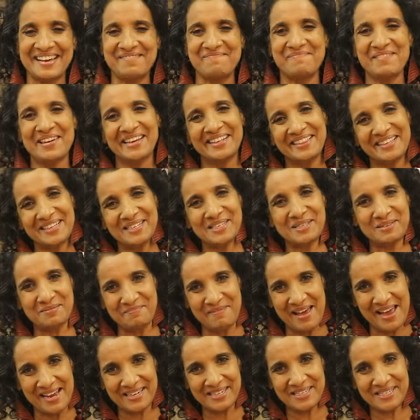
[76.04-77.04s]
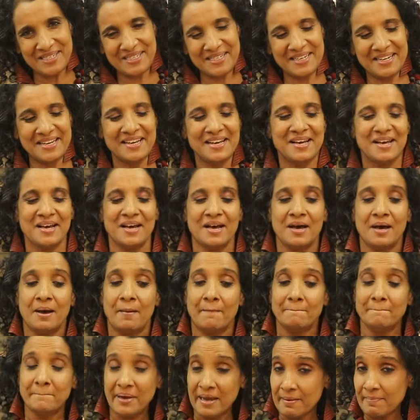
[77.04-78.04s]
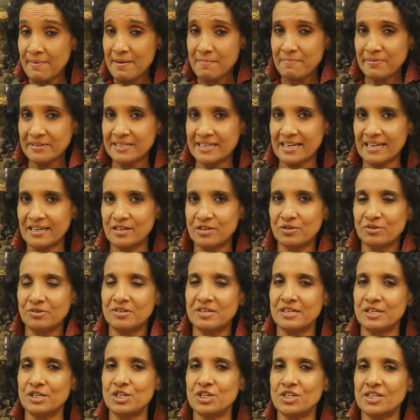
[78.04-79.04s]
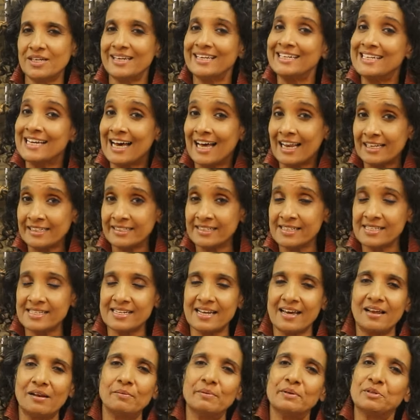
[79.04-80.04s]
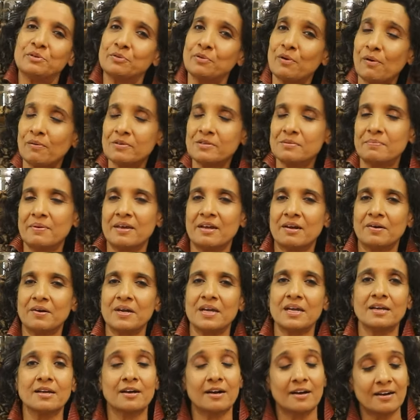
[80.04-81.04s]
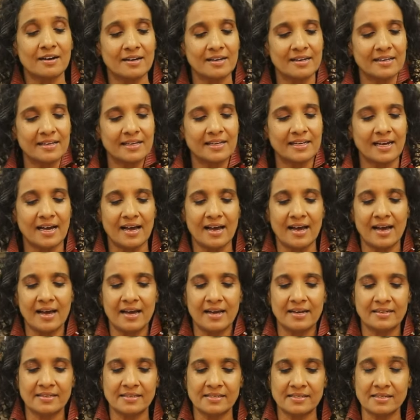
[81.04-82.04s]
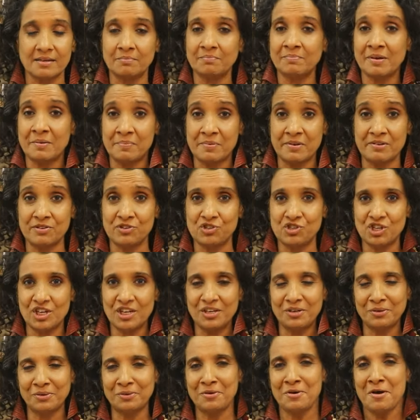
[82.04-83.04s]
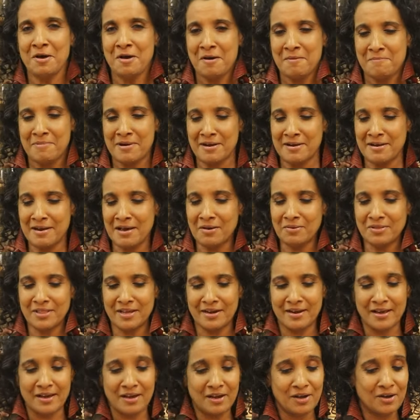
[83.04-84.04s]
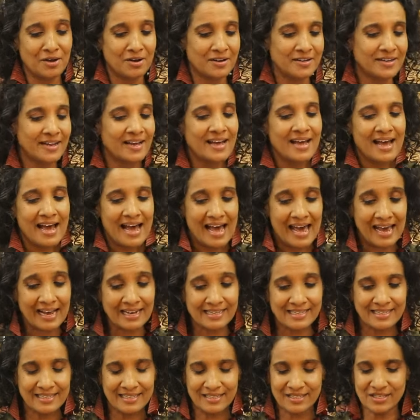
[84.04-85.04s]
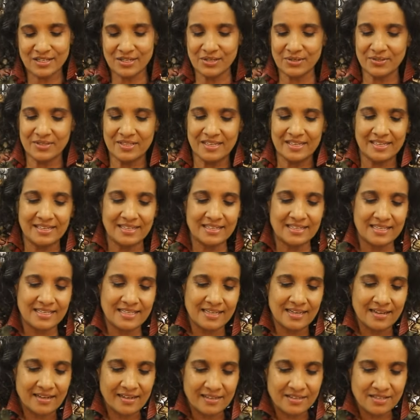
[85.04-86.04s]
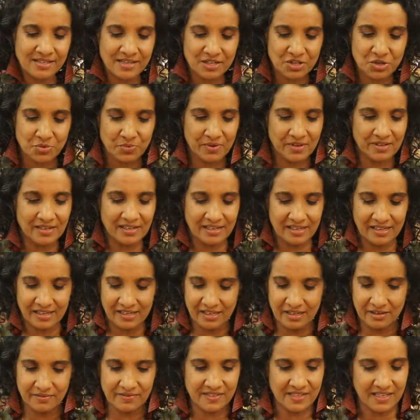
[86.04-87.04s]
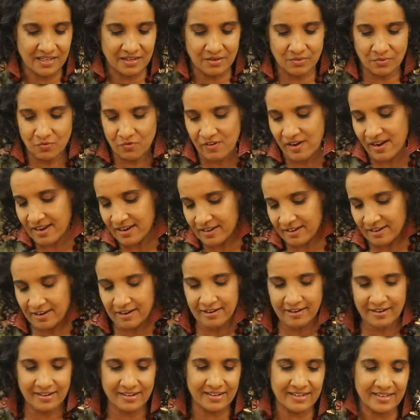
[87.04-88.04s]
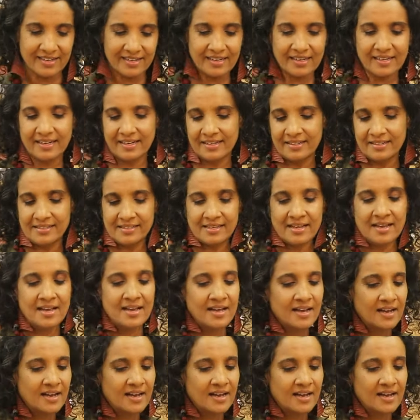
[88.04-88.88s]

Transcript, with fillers: I make this smashed baby potato dish, Italian style with rosemary, garlic, and some pepperoncino. But now that I got access to these uh, Szechuan leaves and wild garlic and,